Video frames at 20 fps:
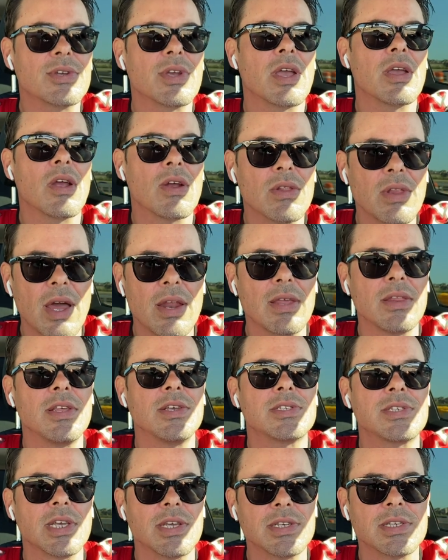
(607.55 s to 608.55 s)
are letting
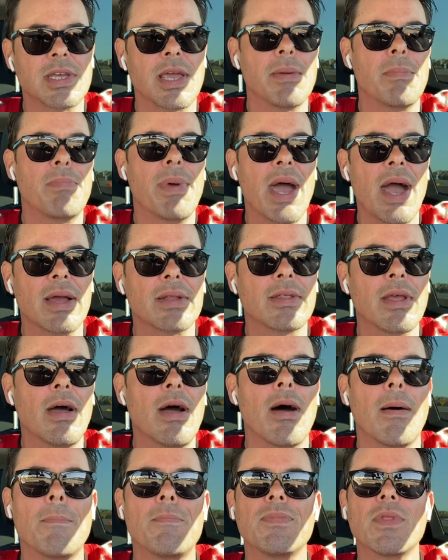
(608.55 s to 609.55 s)
these things get backed
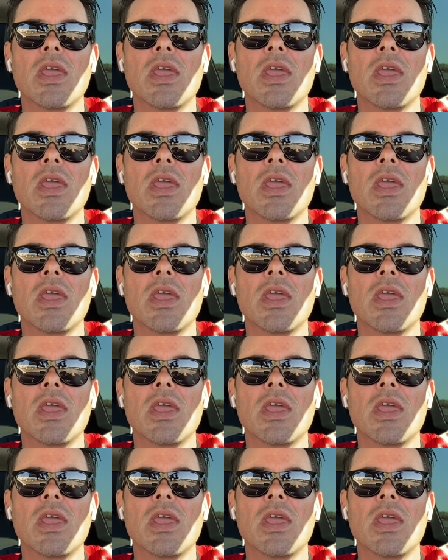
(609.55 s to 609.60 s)
up.